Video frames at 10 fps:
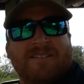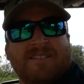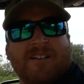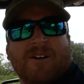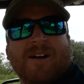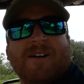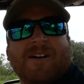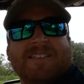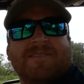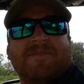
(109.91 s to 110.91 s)
So
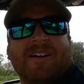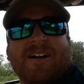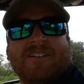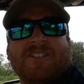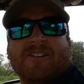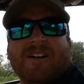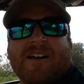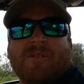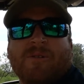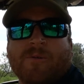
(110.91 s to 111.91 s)
anyways, figured I'd show y'all
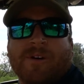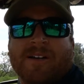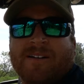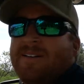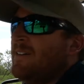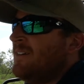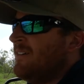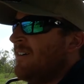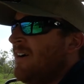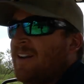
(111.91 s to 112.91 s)
that real quick.
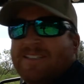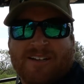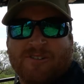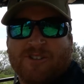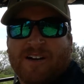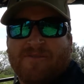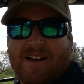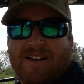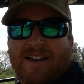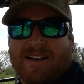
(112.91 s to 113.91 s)
All right, let's go try to
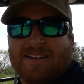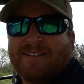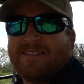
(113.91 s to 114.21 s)
find Danny.